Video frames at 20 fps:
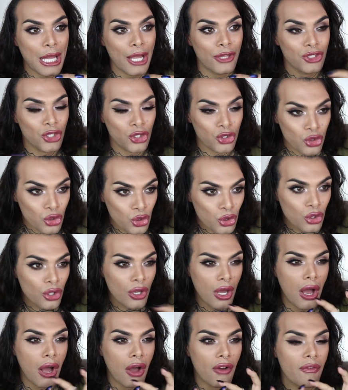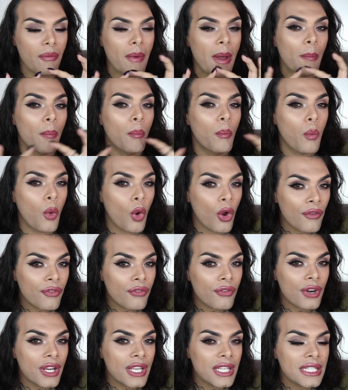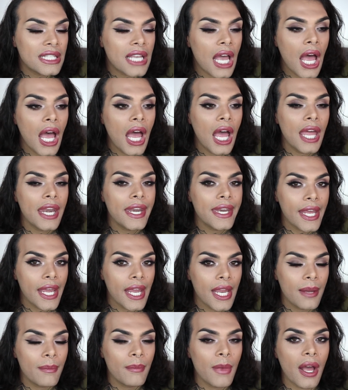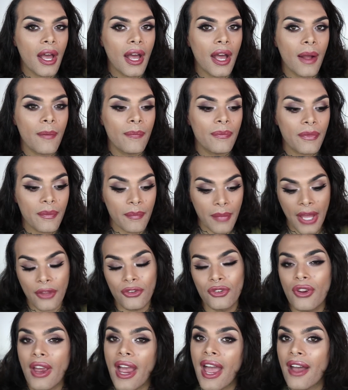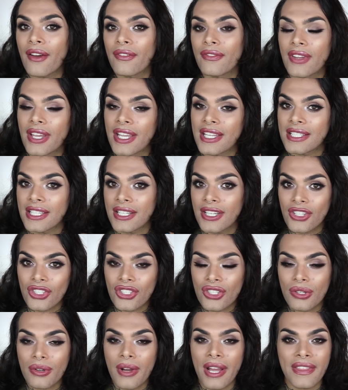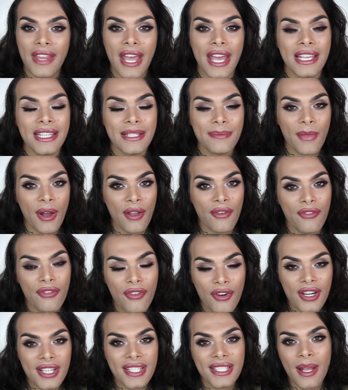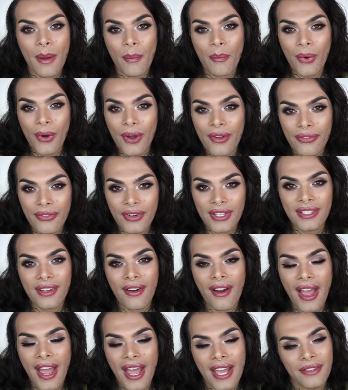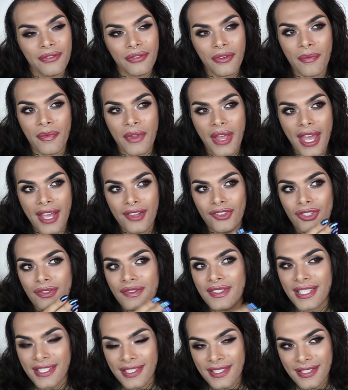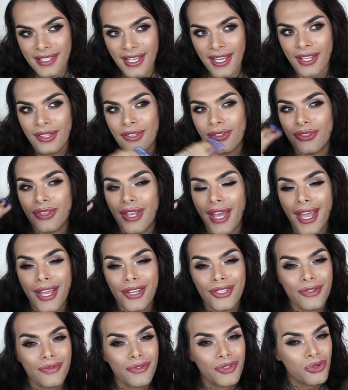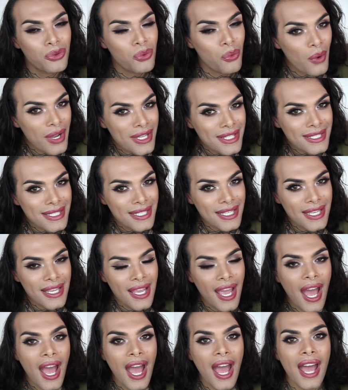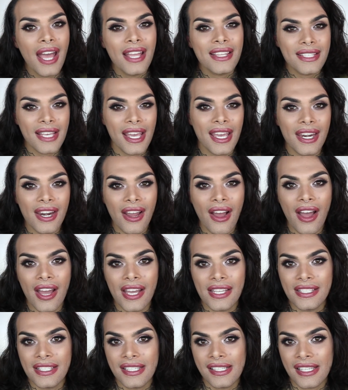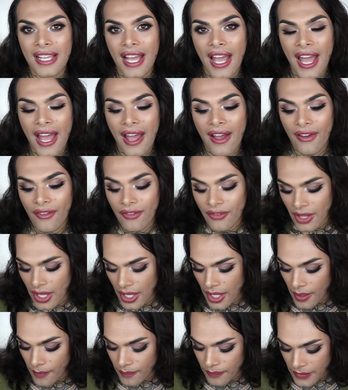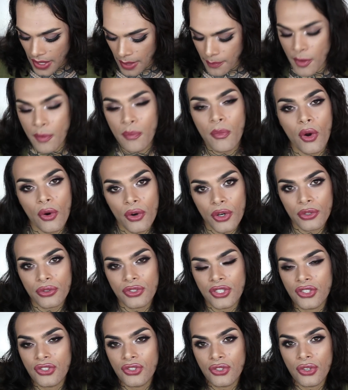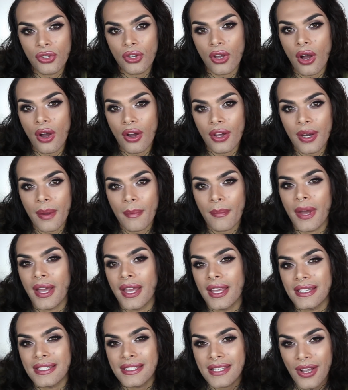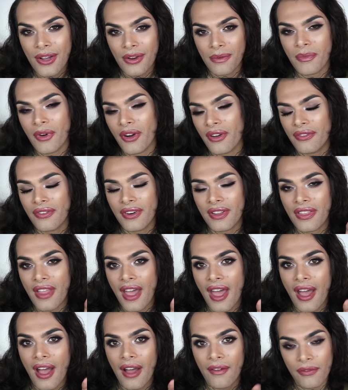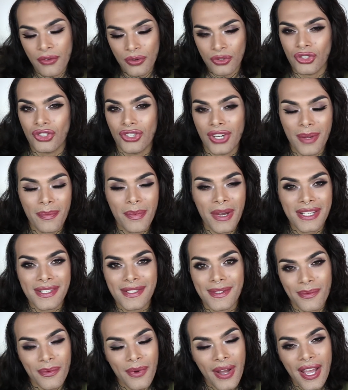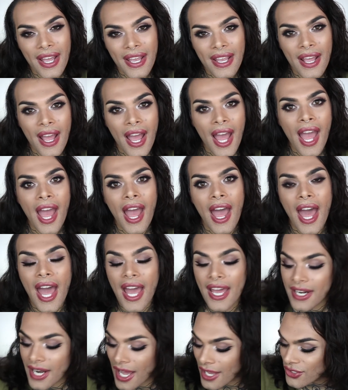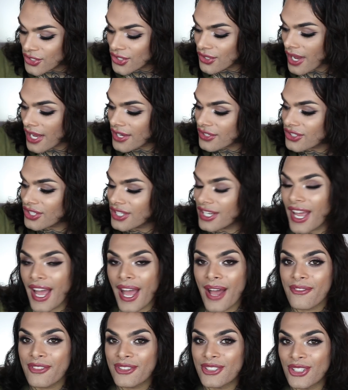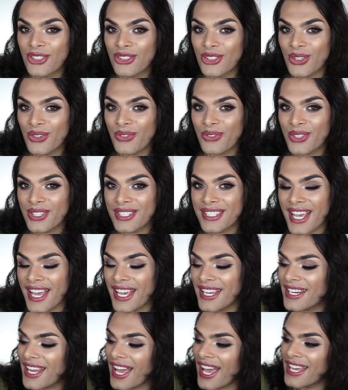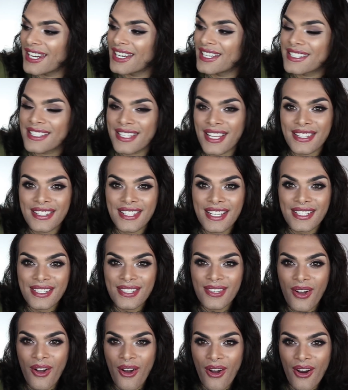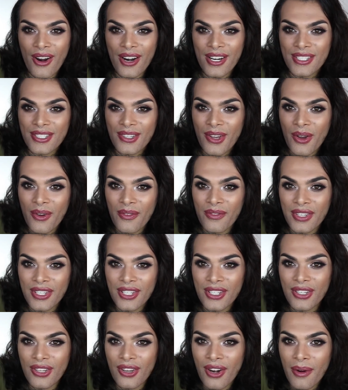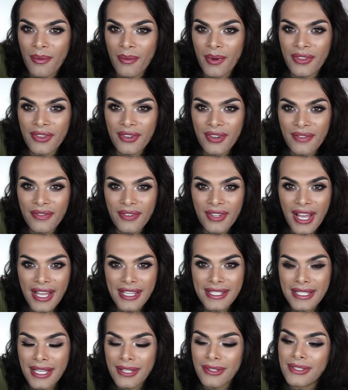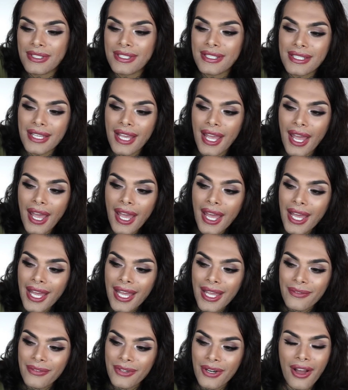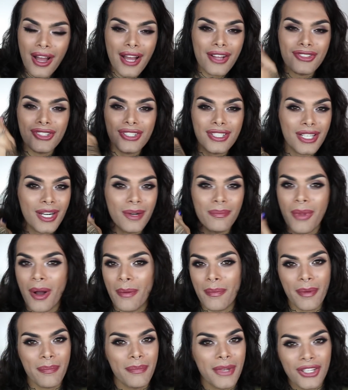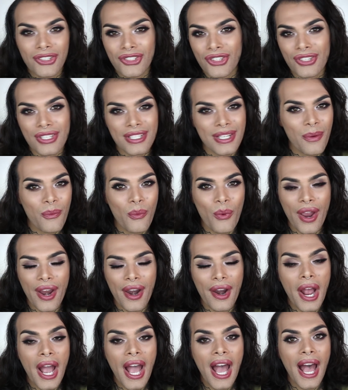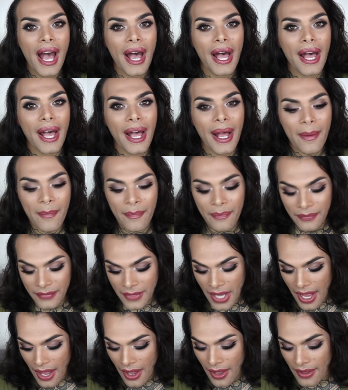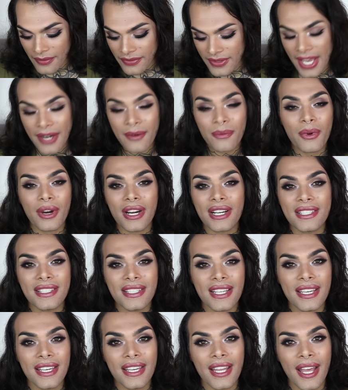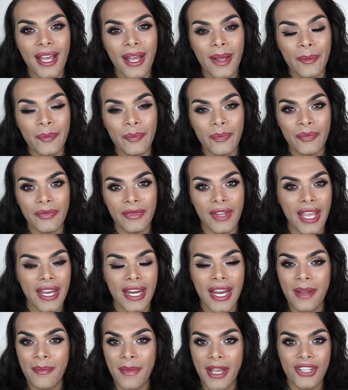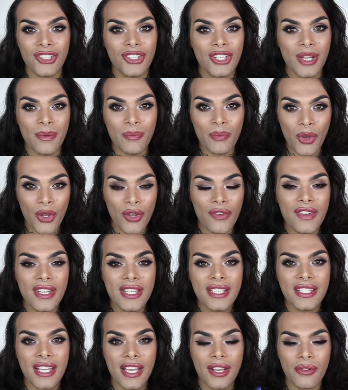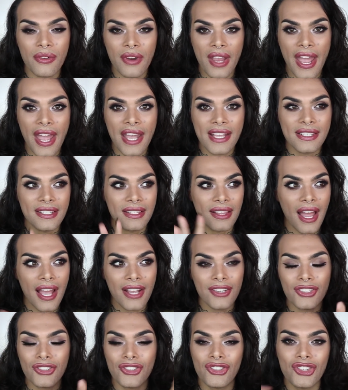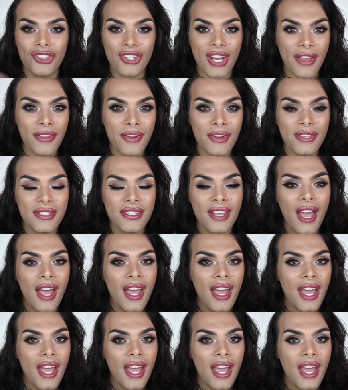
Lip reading: a tattoo of my boyfriend's name, but I do have his initial, and that is my first boyfriend that I had from the age of 16 to the age of 20. Then I did have a memorial tattoo on my second boyfriend that unfortunately passed away, and I do actually have a tattoo for Dan, and is this heart over here. I wonder if you guys get to see it. If not, I'm just gonna pop a picture somewhere. Dan works in animation, in movies. It creates lighting shadows,